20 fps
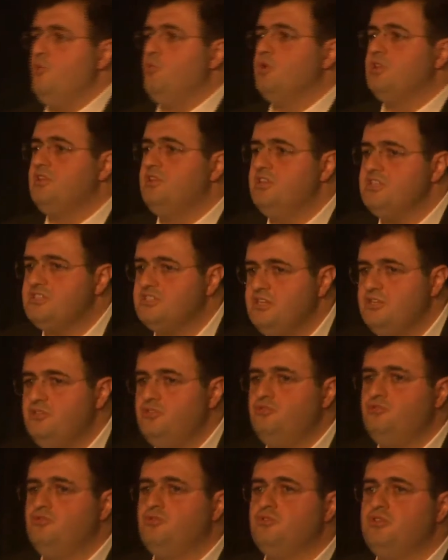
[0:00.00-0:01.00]
would
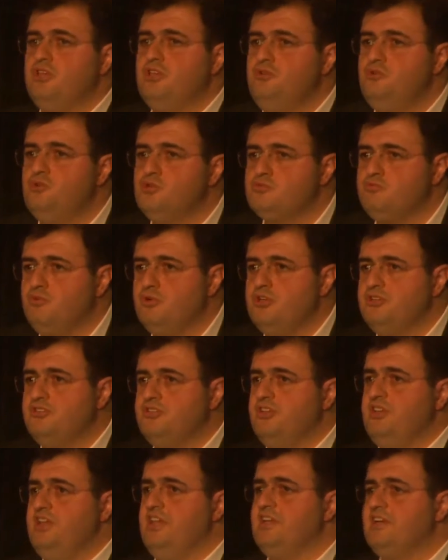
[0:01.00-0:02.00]
listen to the news
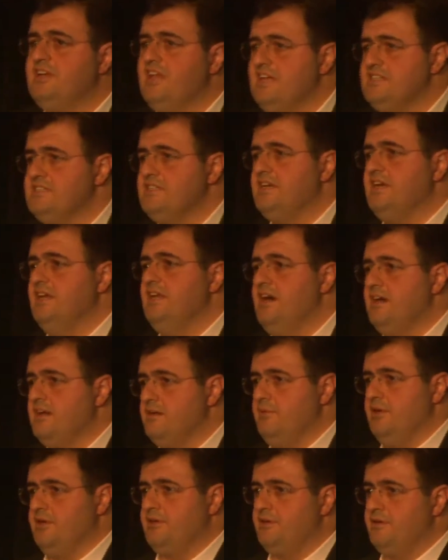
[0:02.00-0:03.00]
bulletin in classical
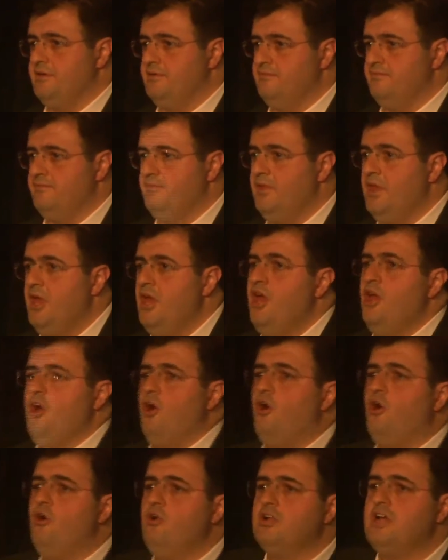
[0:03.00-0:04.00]
Arabic.
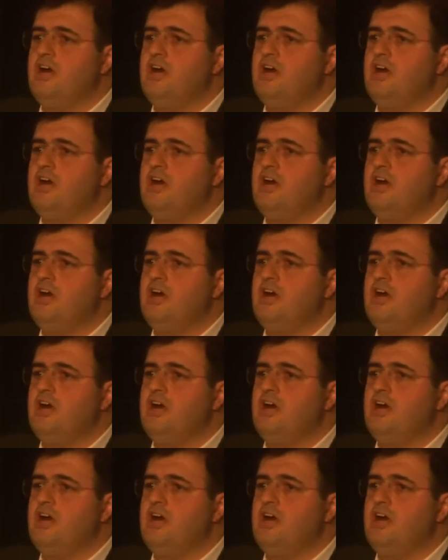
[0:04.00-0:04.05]
All